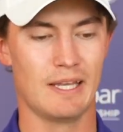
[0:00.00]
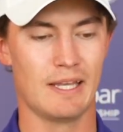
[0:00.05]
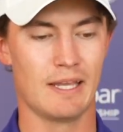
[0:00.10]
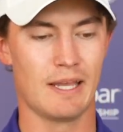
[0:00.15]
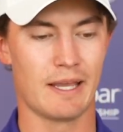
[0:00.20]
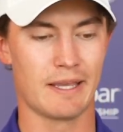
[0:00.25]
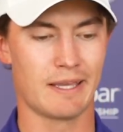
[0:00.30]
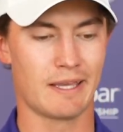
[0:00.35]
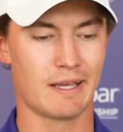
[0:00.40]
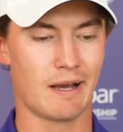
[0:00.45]

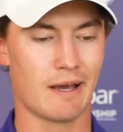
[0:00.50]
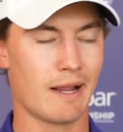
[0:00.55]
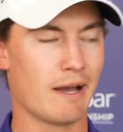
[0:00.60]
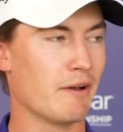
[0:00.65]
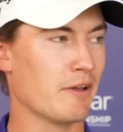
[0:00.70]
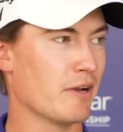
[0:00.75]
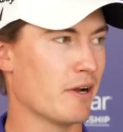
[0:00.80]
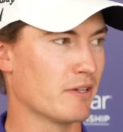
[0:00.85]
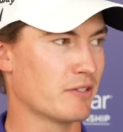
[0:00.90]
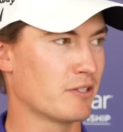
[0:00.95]
I got
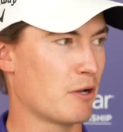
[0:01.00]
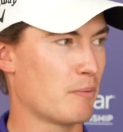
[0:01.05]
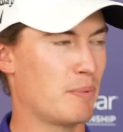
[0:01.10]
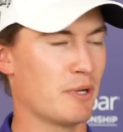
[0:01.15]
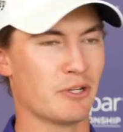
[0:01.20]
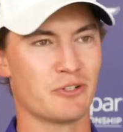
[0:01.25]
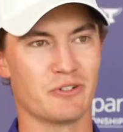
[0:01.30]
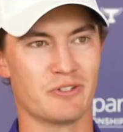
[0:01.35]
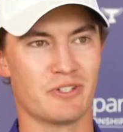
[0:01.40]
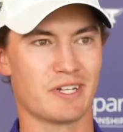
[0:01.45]
out here, I saw
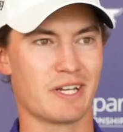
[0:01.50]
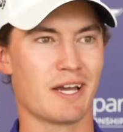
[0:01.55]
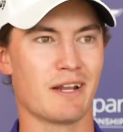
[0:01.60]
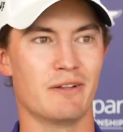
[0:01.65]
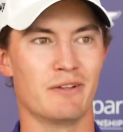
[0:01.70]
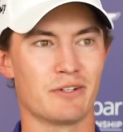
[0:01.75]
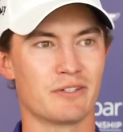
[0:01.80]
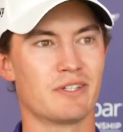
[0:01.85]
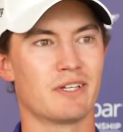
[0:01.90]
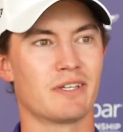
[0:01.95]
pictures. It kind
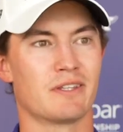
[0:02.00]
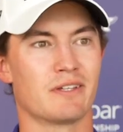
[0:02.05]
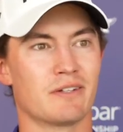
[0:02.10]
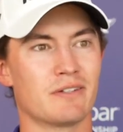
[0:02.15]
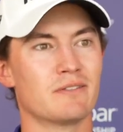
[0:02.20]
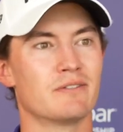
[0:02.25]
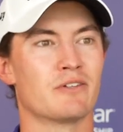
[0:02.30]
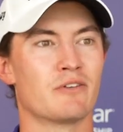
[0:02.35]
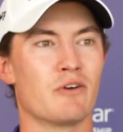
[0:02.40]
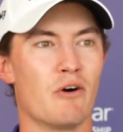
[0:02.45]
of looks like the,
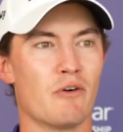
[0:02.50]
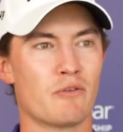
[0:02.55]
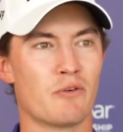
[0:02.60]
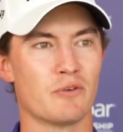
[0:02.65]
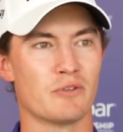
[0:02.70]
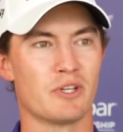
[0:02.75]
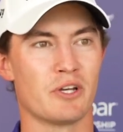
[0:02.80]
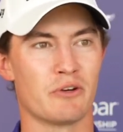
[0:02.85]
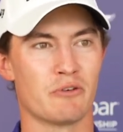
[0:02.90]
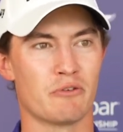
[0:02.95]
the, golf
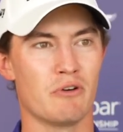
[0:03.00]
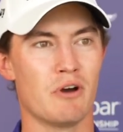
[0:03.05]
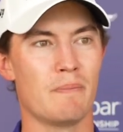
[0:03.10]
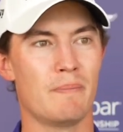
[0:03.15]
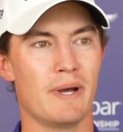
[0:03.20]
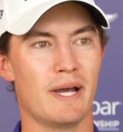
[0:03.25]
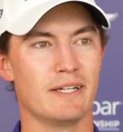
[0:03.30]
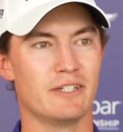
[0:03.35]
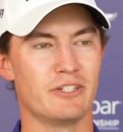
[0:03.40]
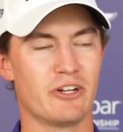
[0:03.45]
course I grew up
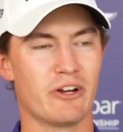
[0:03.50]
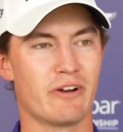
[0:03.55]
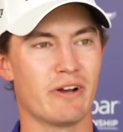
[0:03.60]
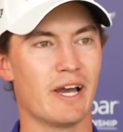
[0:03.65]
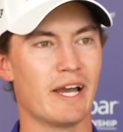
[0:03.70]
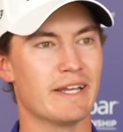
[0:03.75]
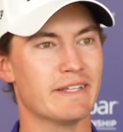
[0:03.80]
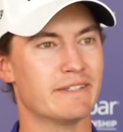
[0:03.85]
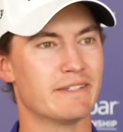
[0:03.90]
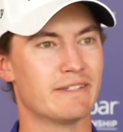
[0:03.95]
at, Sharon
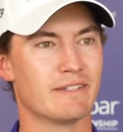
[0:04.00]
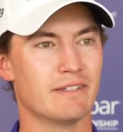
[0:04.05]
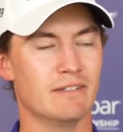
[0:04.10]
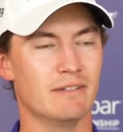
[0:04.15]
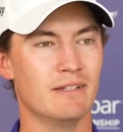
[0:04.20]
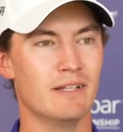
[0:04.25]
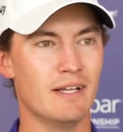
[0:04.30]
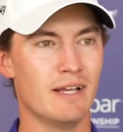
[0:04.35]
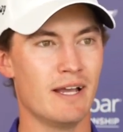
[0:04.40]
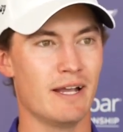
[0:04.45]
Heights and,
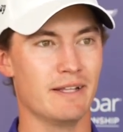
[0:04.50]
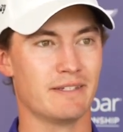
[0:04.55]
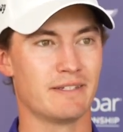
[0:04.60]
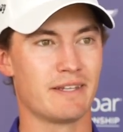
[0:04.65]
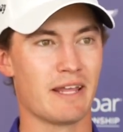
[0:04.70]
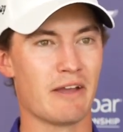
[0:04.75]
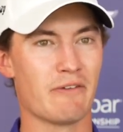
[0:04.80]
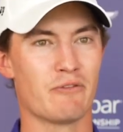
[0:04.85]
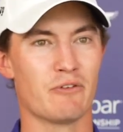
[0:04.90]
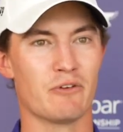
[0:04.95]
and
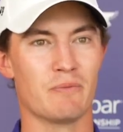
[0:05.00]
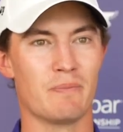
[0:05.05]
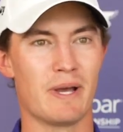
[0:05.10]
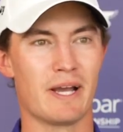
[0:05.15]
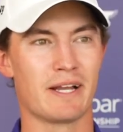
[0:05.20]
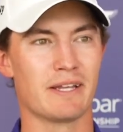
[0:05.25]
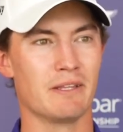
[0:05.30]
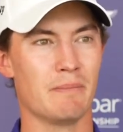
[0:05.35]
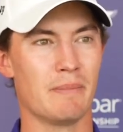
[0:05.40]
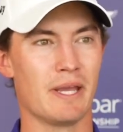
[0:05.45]
Stanford
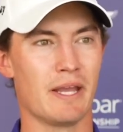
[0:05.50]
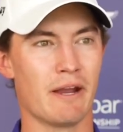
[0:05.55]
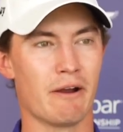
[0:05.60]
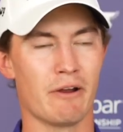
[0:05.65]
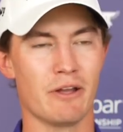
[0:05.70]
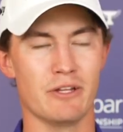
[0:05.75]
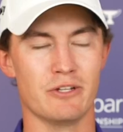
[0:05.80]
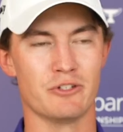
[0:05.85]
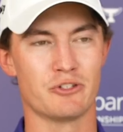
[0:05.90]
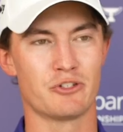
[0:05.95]
back in the Bay
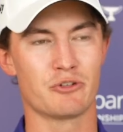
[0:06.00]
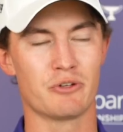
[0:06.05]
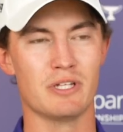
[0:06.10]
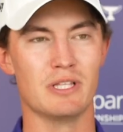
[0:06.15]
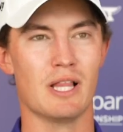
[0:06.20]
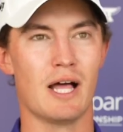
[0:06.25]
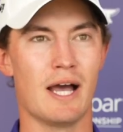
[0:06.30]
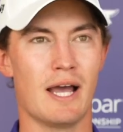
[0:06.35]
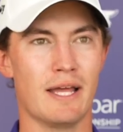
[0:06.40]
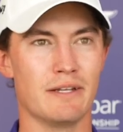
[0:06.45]
Area. Just tree
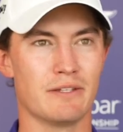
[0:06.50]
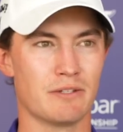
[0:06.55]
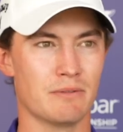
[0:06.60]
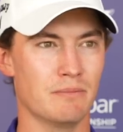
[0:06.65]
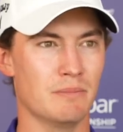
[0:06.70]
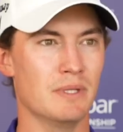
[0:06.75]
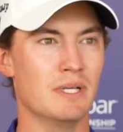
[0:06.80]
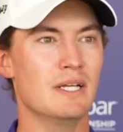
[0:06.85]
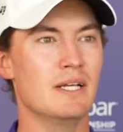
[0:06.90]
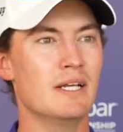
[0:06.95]
lined,
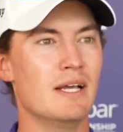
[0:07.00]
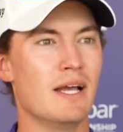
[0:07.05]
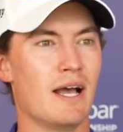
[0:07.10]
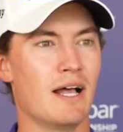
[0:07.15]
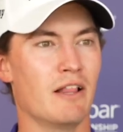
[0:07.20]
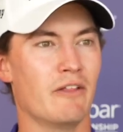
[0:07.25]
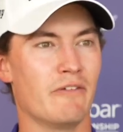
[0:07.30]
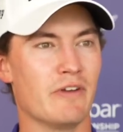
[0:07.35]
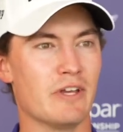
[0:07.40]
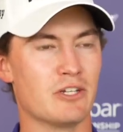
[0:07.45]
some
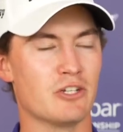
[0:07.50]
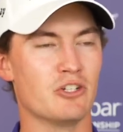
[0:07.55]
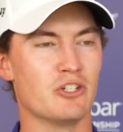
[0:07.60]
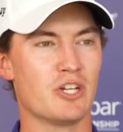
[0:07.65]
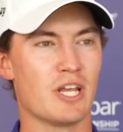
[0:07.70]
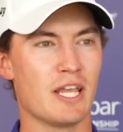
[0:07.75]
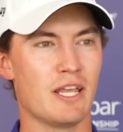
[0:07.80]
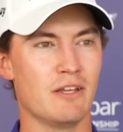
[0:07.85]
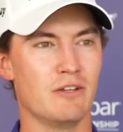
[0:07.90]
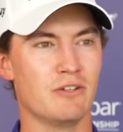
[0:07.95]
elevation
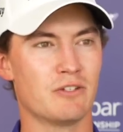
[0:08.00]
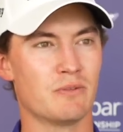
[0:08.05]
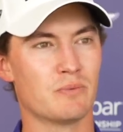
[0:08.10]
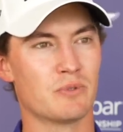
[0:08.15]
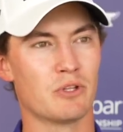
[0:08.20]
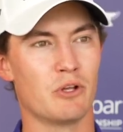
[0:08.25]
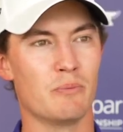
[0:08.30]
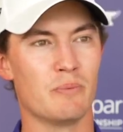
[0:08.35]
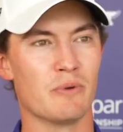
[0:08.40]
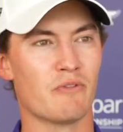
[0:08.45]
change, some
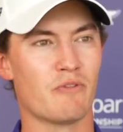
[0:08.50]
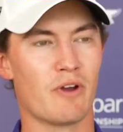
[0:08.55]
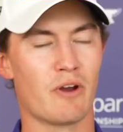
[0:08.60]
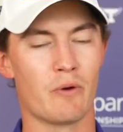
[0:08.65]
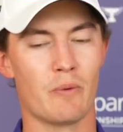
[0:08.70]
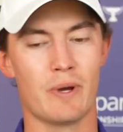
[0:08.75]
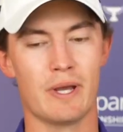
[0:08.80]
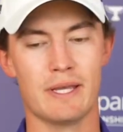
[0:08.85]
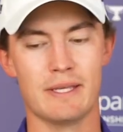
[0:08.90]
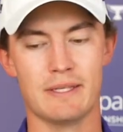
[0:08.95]
sloping
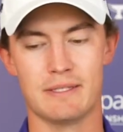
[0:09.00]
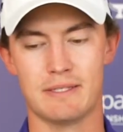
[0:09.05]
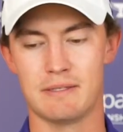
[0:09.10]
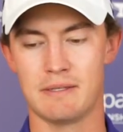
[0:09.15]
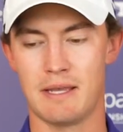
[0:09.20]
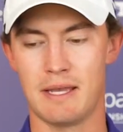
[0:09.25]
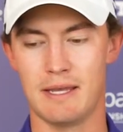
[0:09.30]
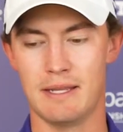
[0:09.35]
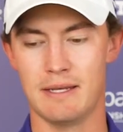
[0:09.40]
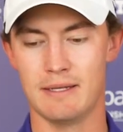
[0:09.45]
fairways,
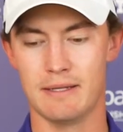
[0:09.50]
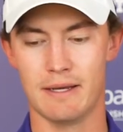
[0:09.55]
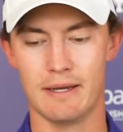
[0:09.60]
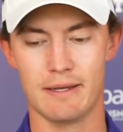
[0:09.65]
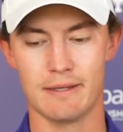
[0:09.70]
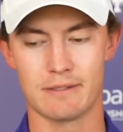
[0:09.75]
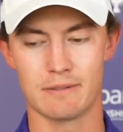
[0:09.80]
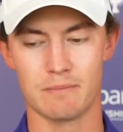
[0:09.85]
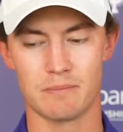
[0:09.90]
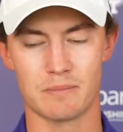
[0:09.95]
and
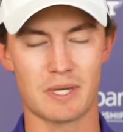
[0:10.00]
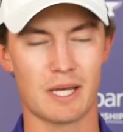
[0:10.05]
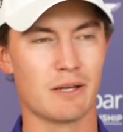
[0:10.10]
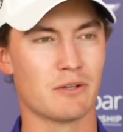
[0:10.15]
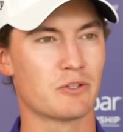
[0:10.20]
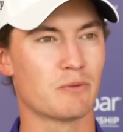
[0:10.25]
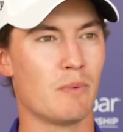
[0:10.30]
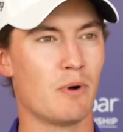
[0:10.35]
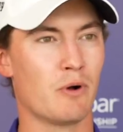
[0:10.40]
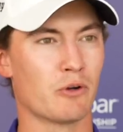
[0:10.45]
uh, some kind of
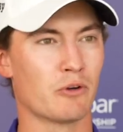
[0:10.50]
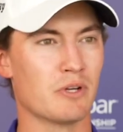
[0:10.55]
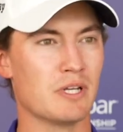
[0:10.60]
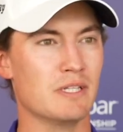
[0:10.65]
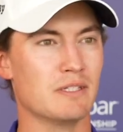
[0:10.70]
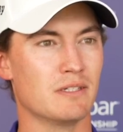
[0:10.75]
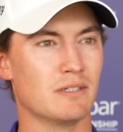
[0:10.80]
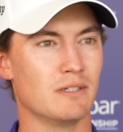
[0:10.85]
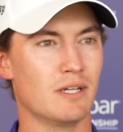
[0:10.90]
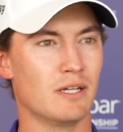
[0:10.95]
small
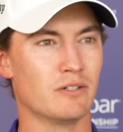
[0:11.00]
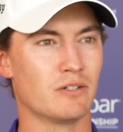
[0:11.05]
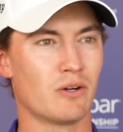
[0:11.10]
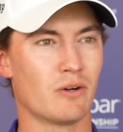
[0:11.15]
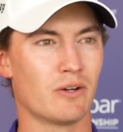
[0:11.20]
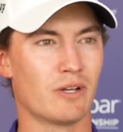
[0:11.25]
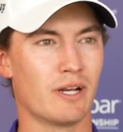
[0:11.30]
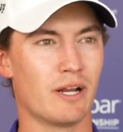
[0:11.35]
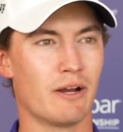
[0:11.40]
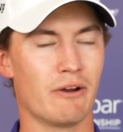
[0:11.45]
greens and, and,
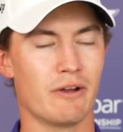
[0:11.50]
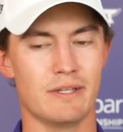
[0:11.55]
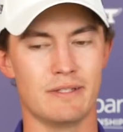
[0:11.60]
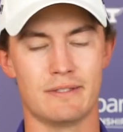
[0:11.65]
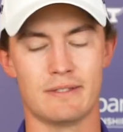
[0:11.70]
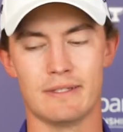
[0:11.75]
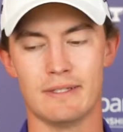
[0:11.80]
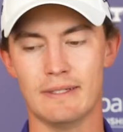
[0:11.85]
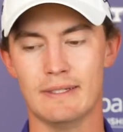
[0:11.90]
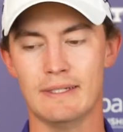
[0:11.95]
target
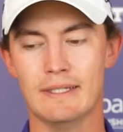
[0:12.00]
areas.